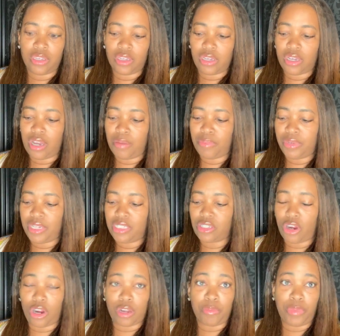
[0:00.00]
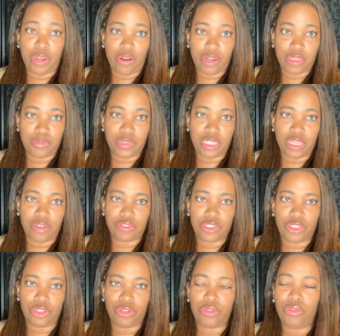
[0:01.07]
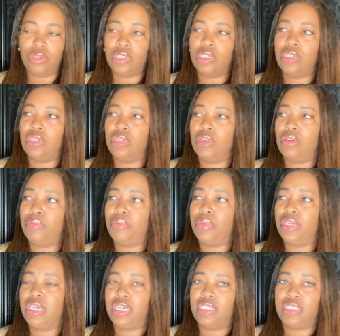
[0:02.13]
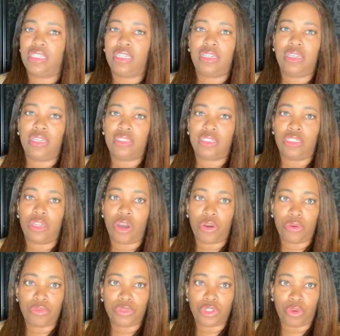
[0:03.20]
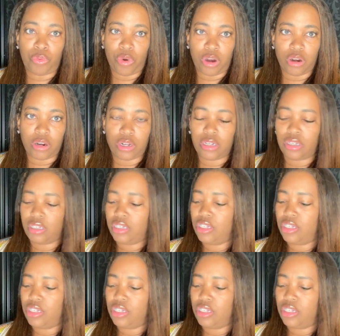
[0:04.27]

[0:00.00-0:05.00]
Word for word: companies are comparing themselves to because it's known to work.